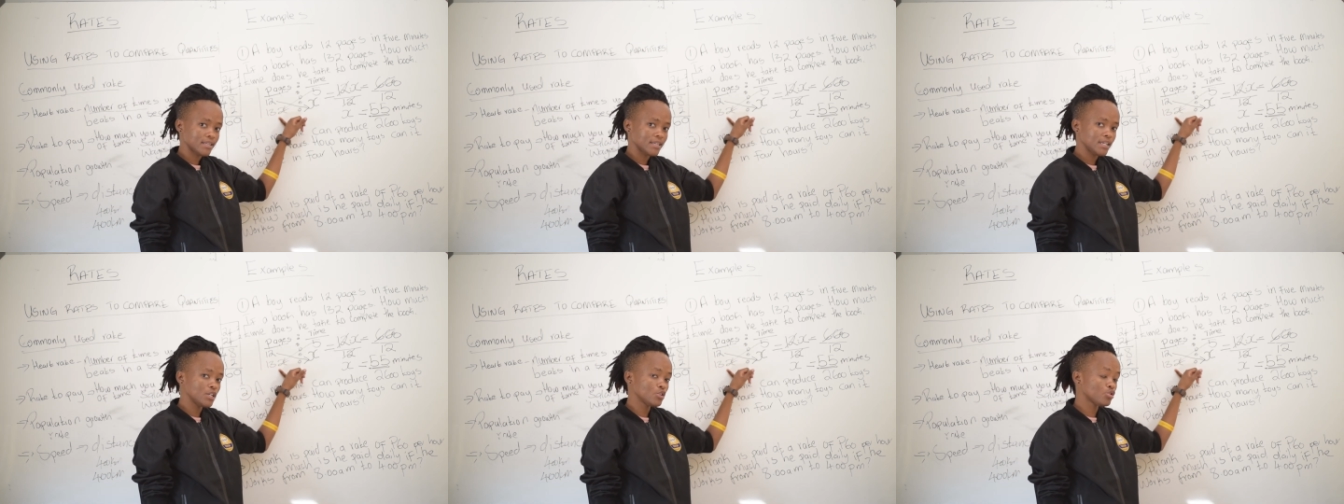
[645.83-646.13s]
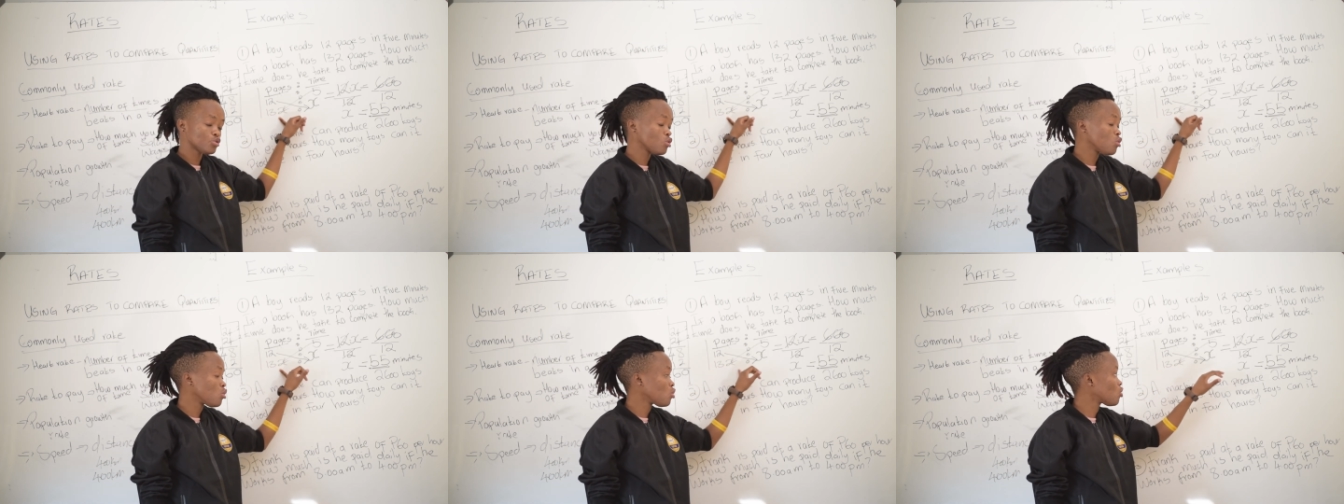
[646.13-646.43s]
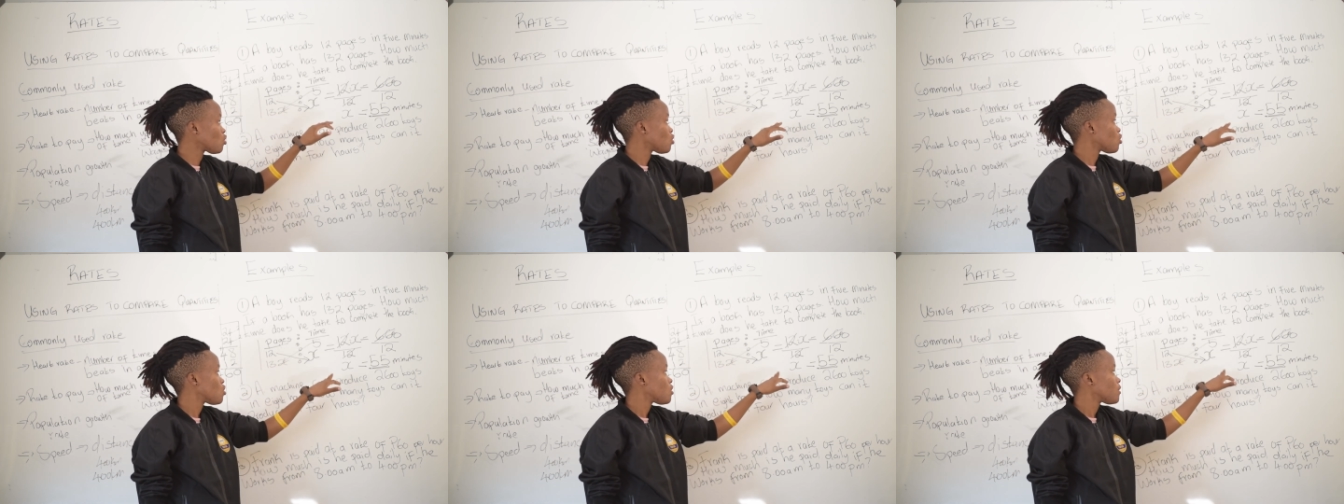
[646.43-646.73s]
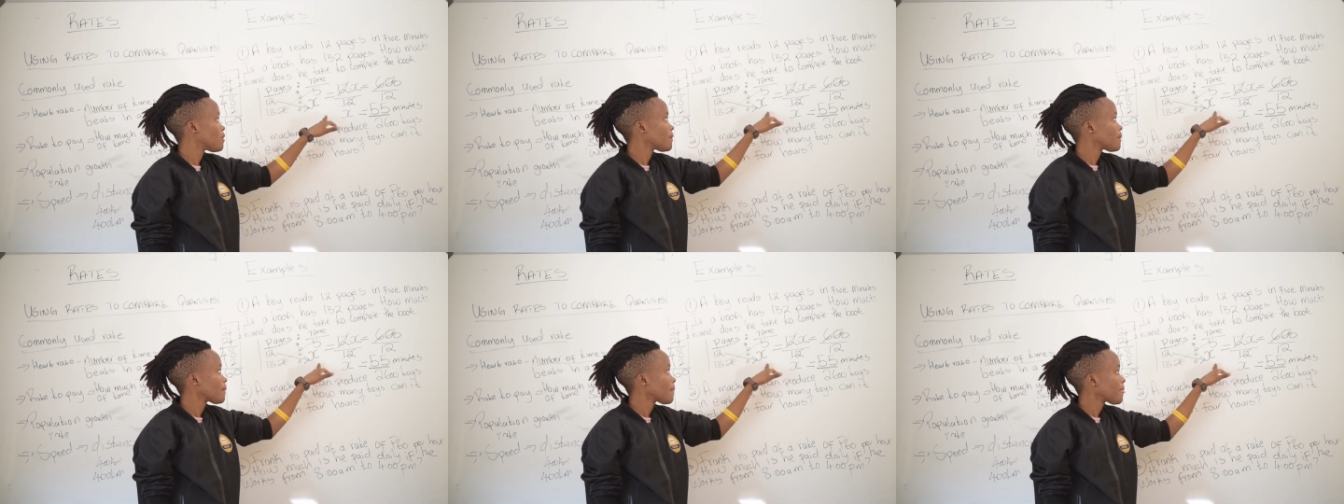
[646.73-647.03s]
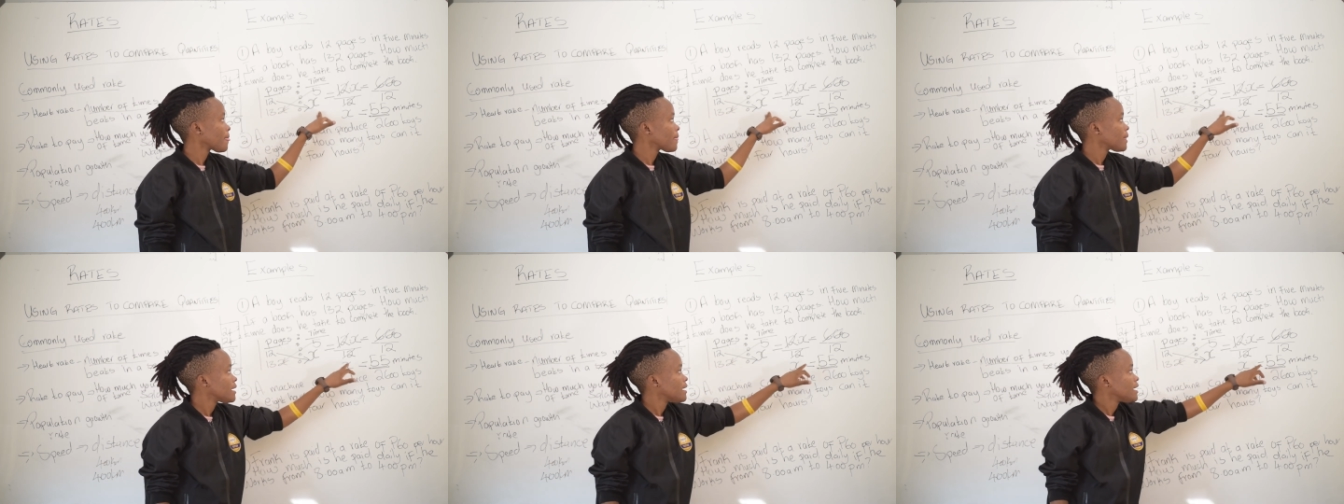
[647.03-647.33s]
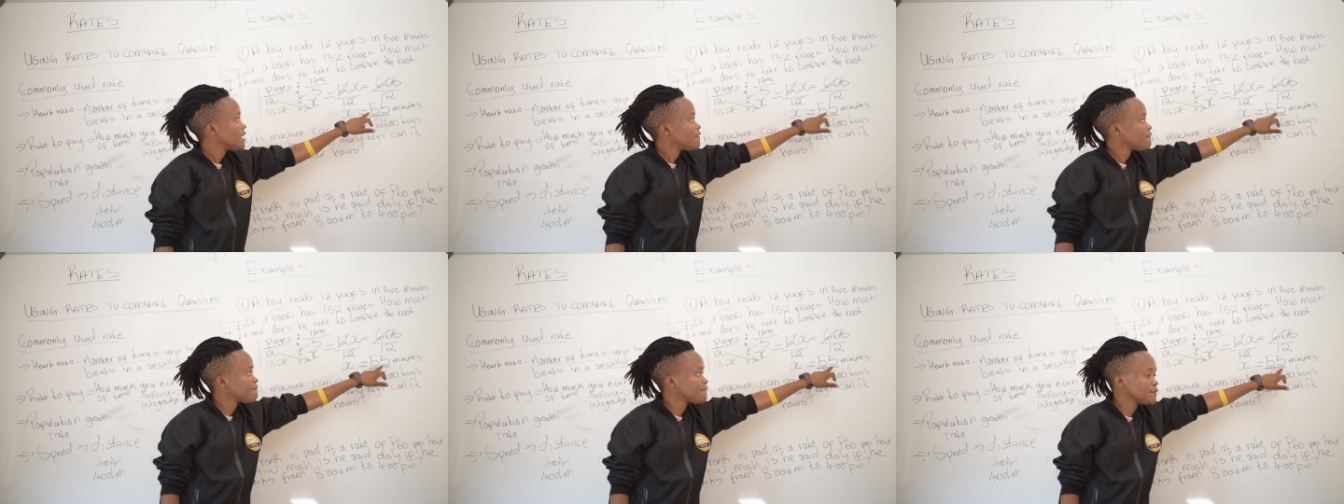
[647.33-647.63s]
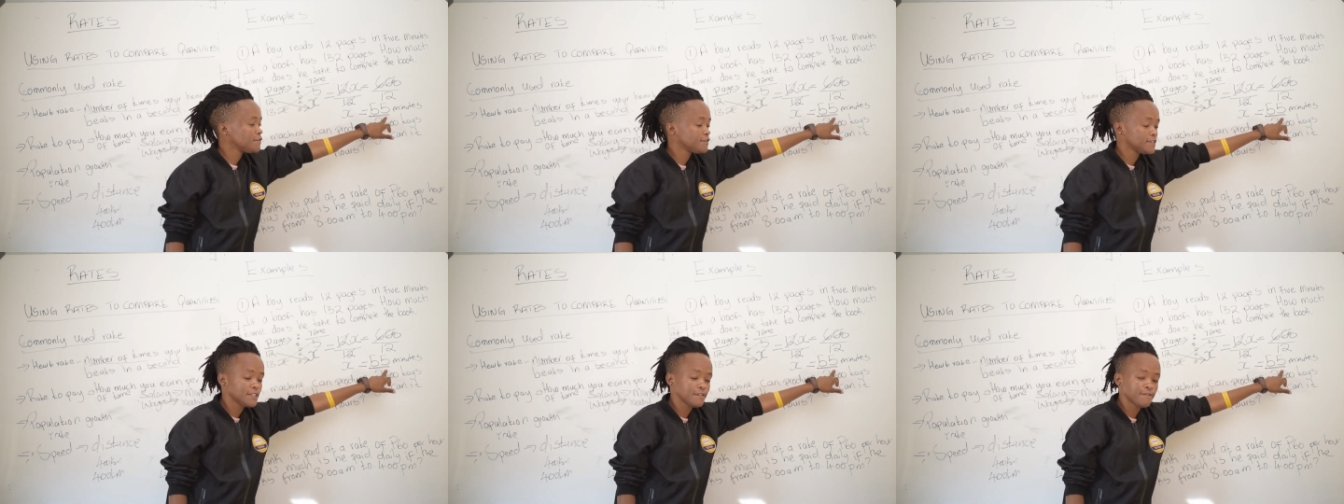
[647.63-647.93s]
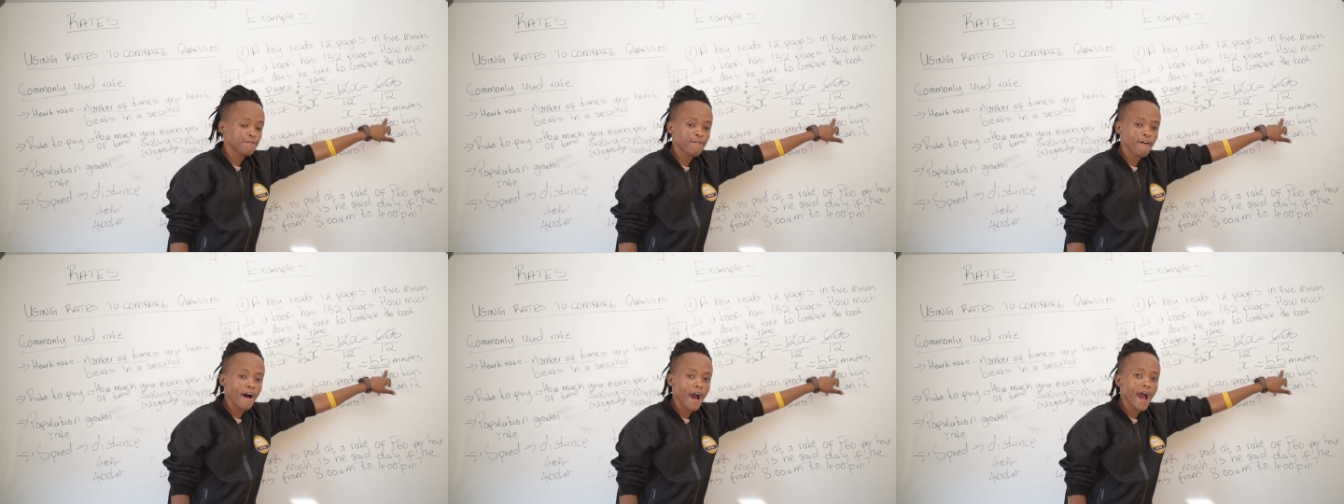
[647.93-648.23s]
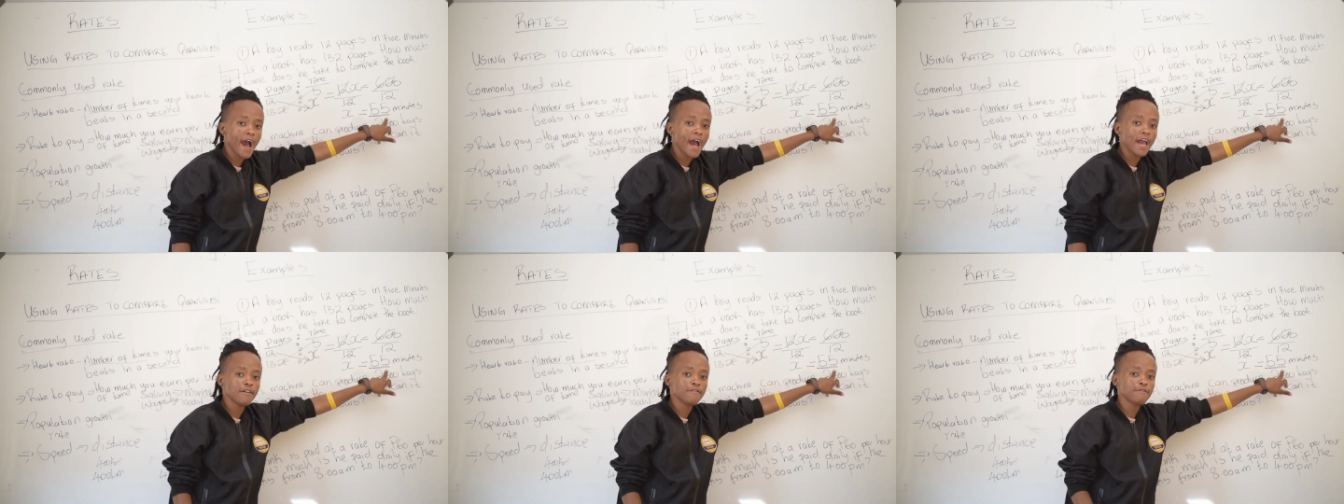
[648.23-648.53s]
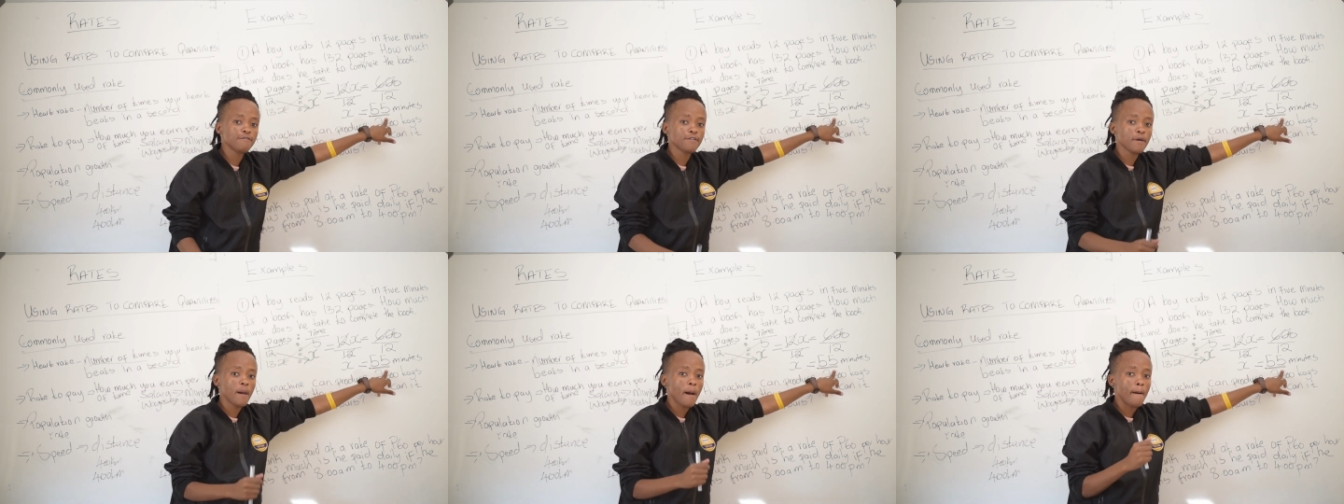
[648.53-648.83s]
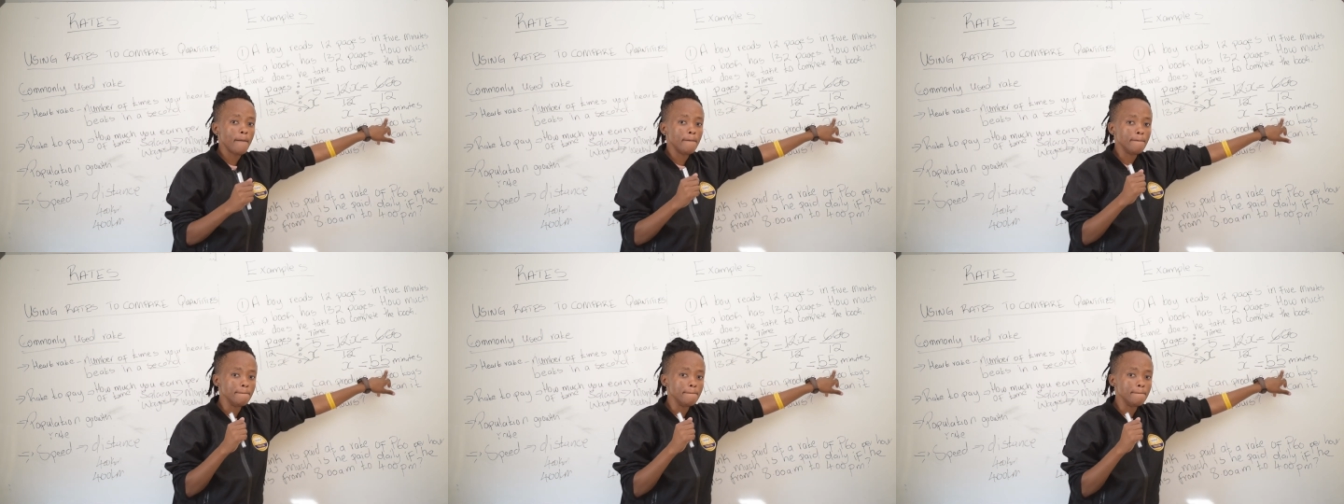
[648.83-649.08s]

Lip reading: he took 55